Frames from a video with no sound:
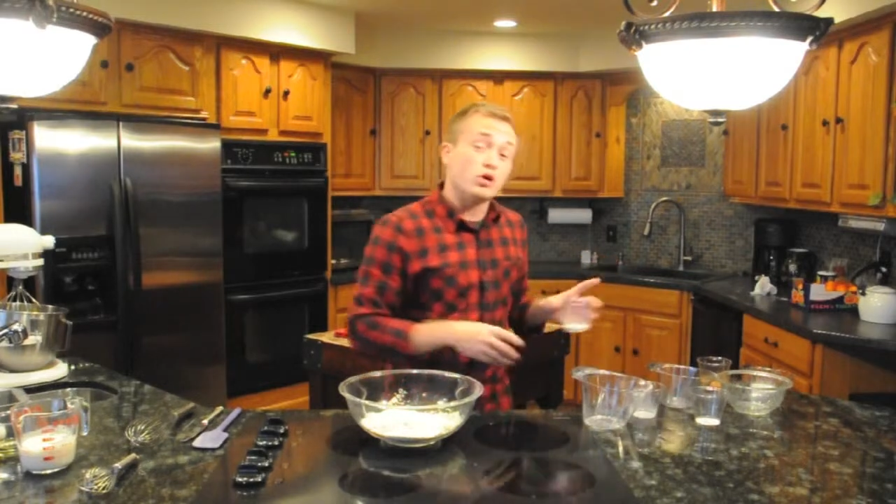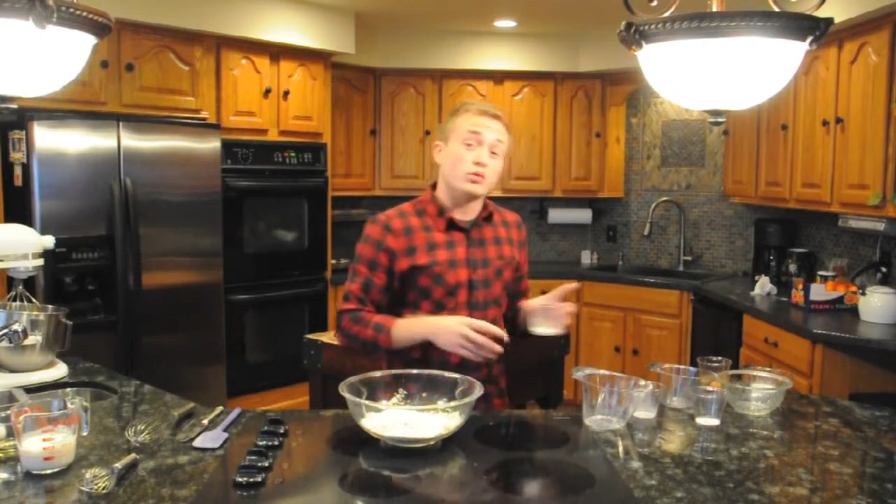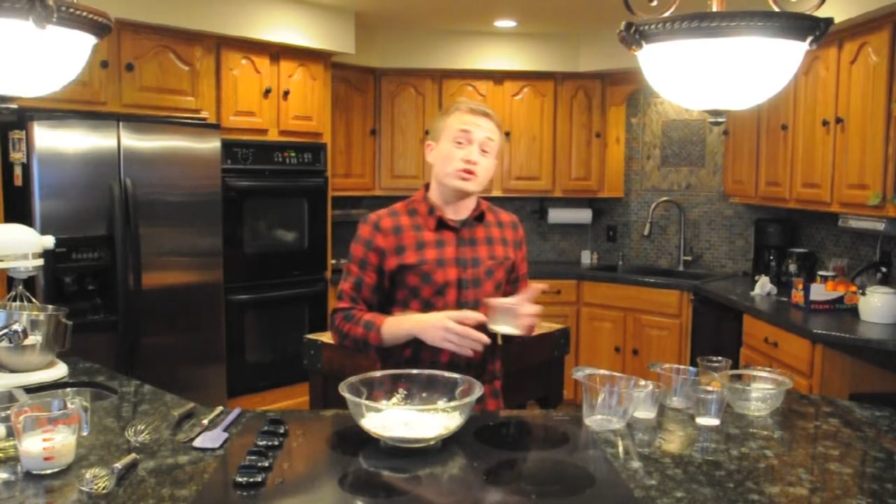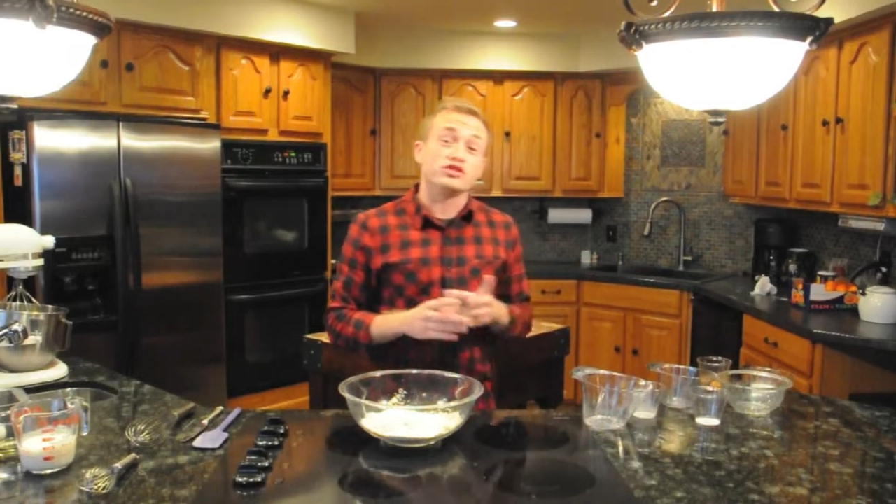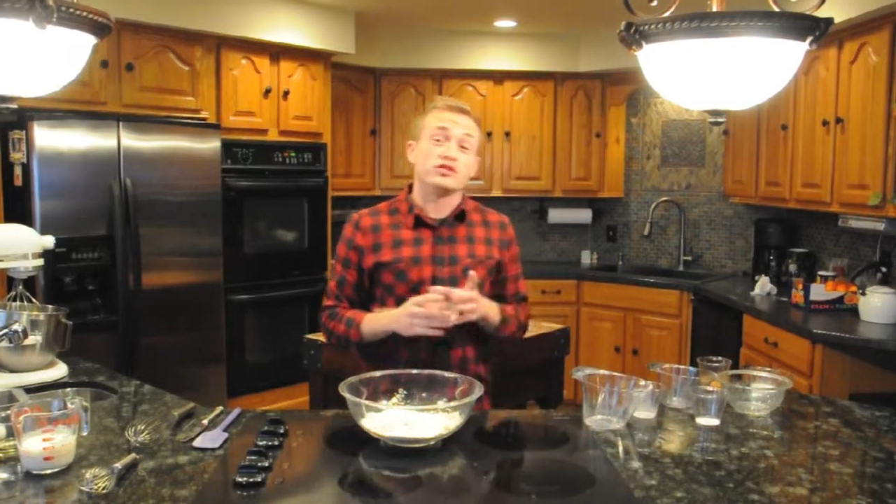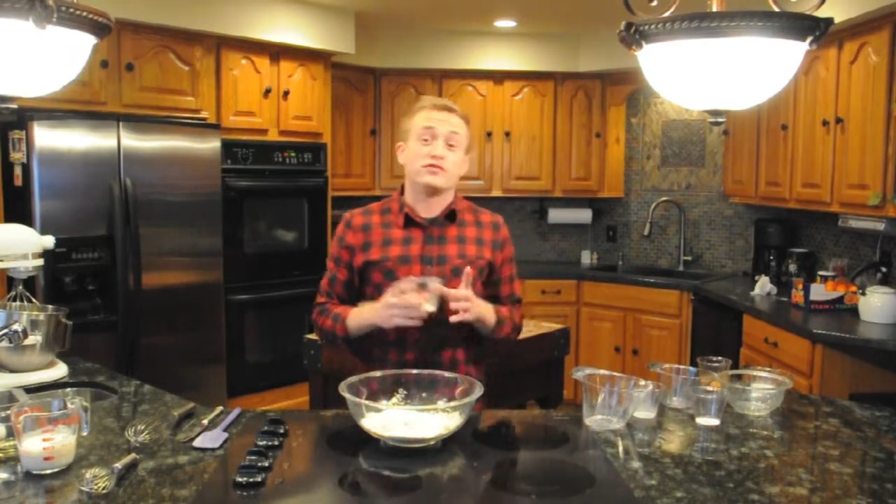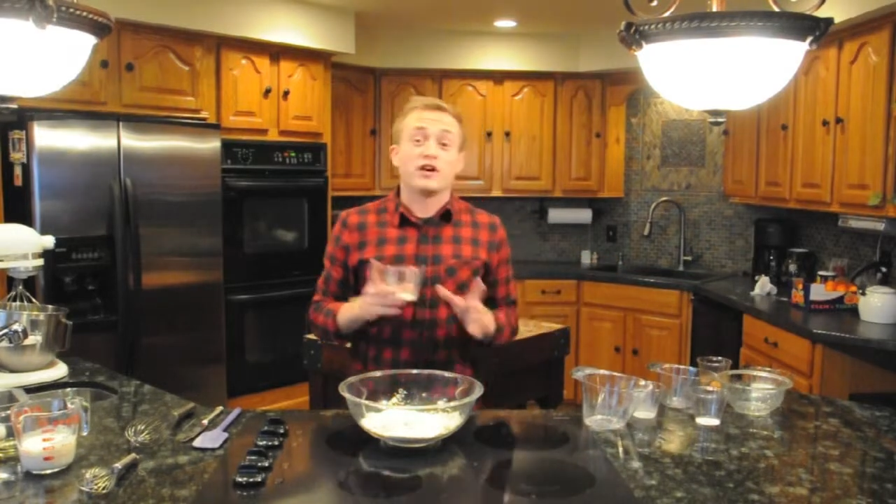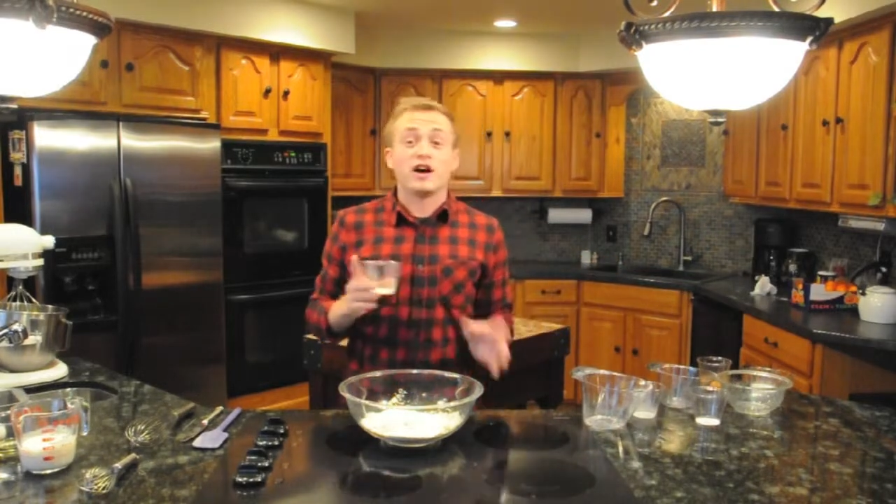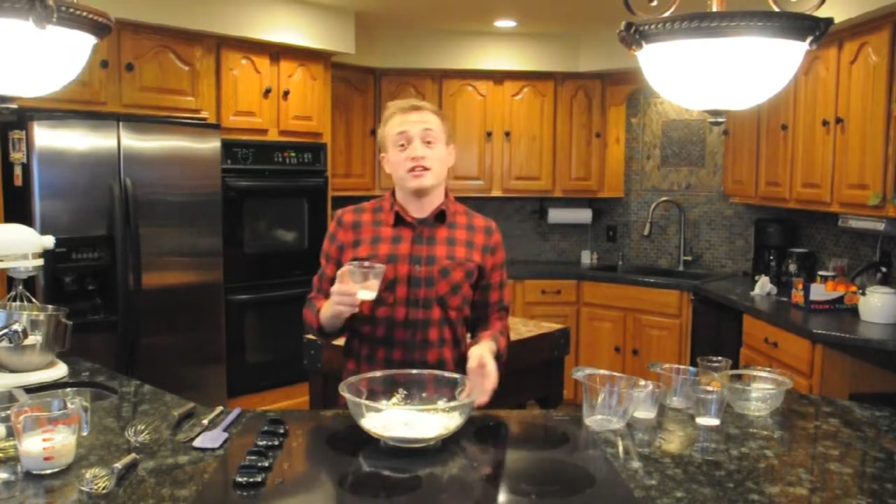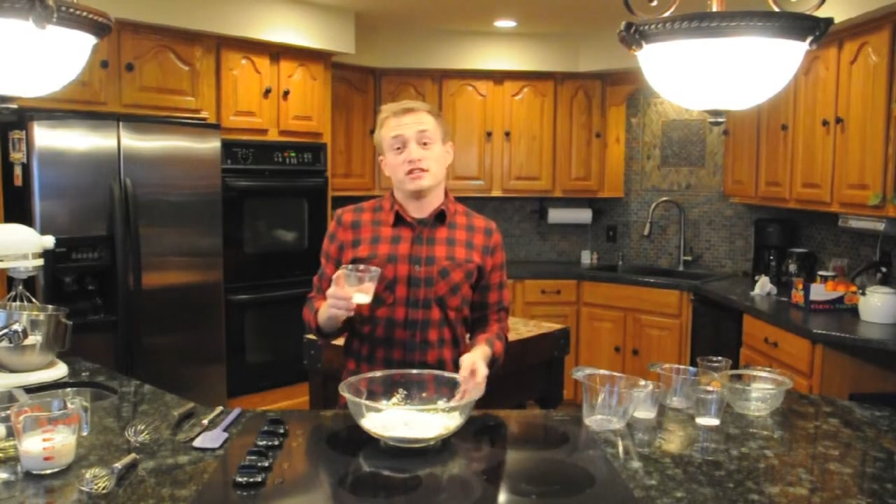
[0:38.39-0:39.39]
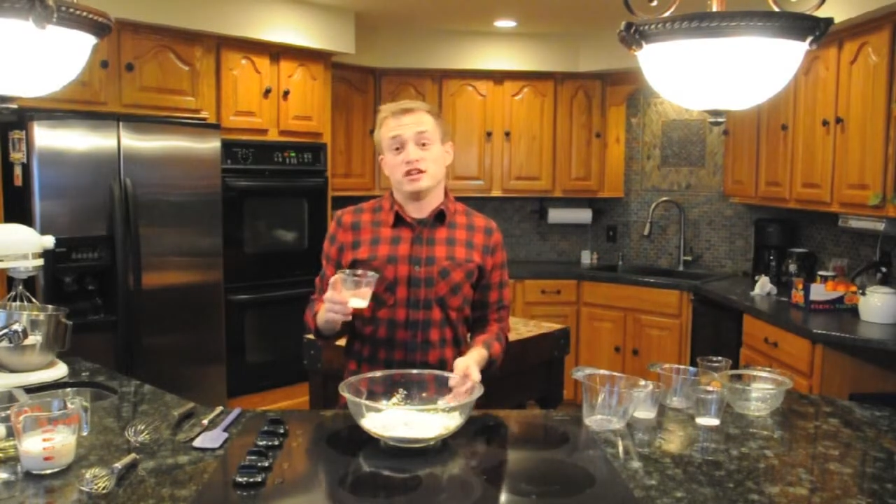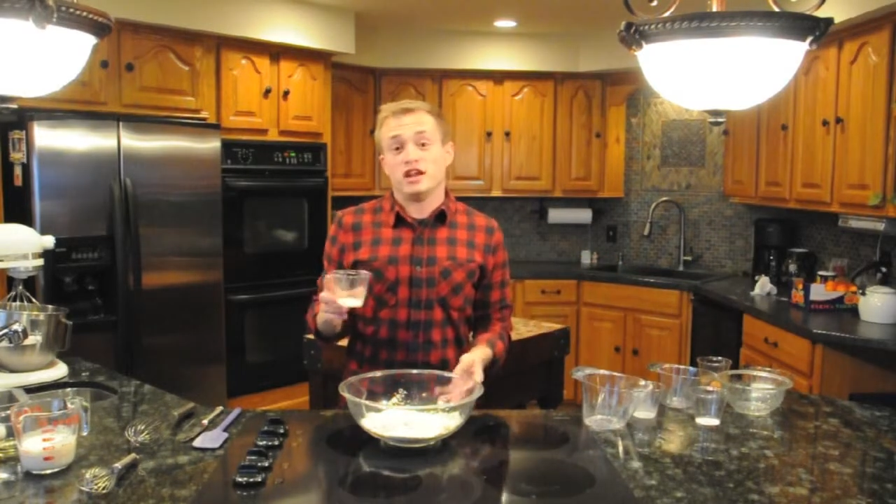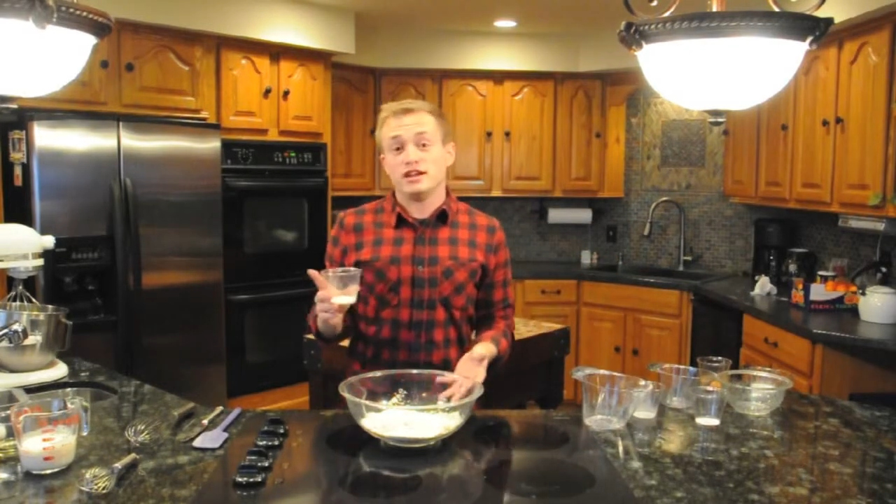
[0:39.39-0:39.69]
which you can find in any